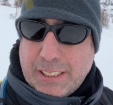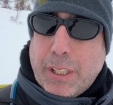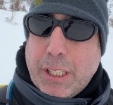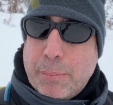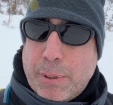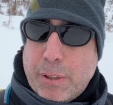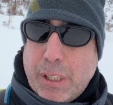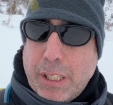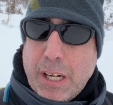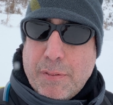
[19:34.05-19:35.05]
I get about
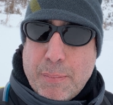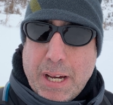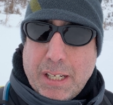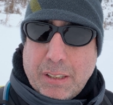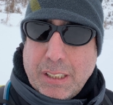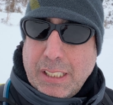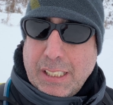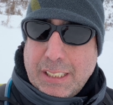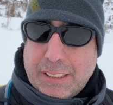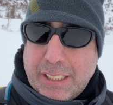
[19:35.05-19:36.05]
half mile,
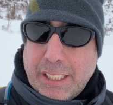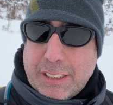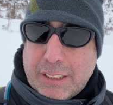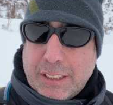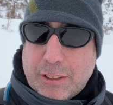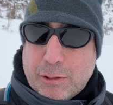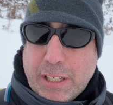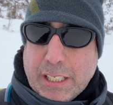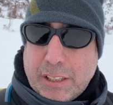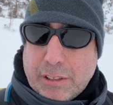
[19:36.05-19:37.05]
then I hit the
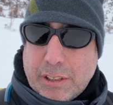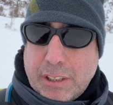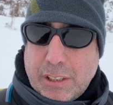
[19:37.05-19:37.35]
tractor